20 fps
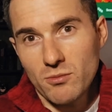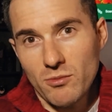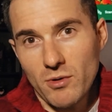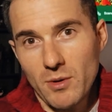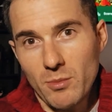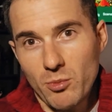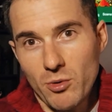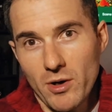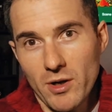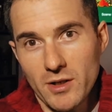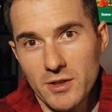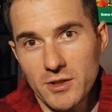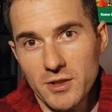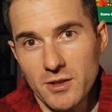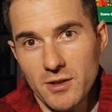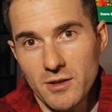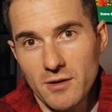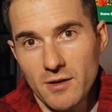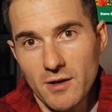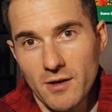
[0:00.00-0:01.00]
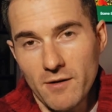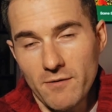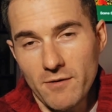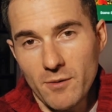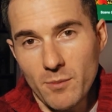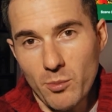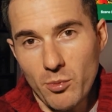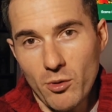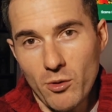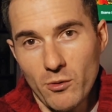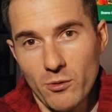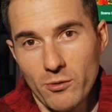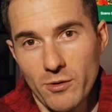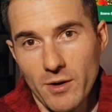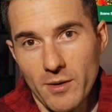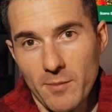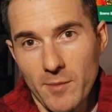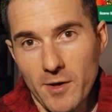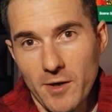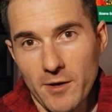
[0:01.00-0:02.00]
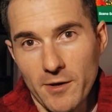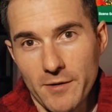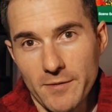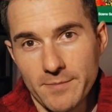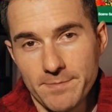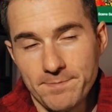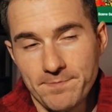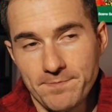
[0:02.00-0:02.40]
reproduction of a program here,